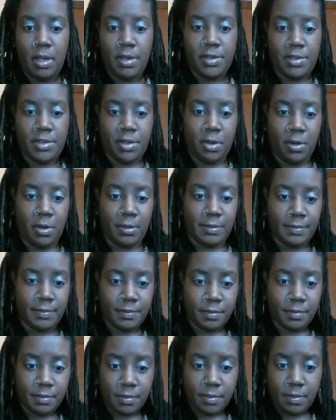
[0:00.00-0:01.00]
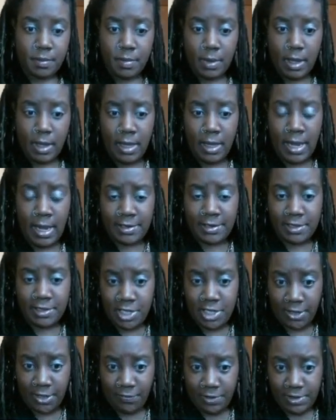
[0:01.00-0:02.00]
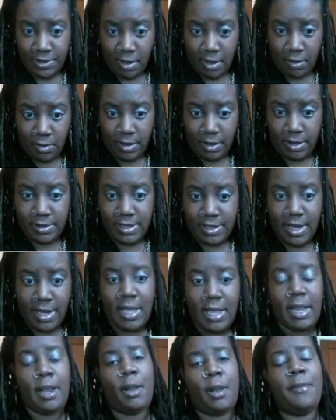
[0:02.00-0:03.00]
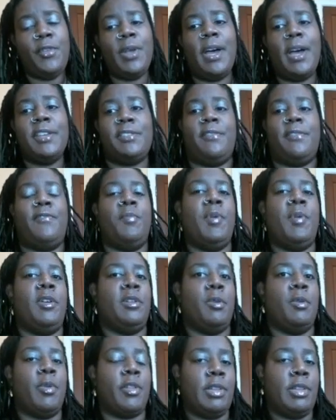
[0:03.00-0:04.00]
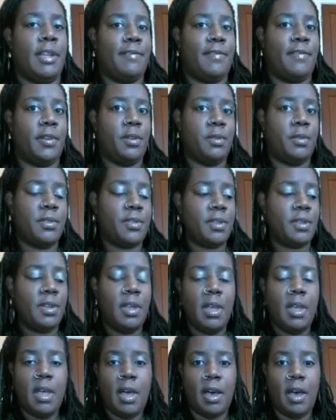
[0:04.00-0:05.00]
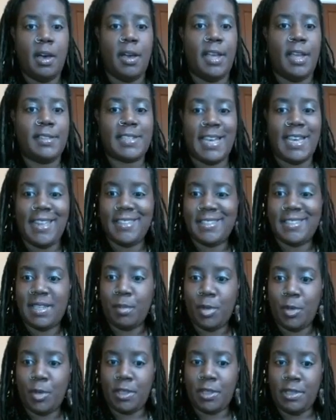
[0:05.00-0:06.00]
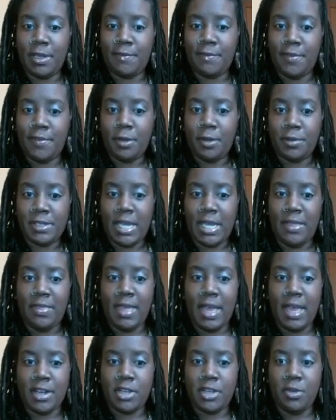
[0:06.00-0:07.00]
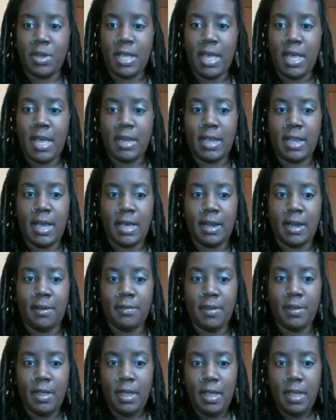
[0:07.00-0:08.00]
So, and actually check this out. It's kind of, I don't know if you guys are familiar with ClickFunnels. It's kind of similar to ClickFunnels in that you can kind of,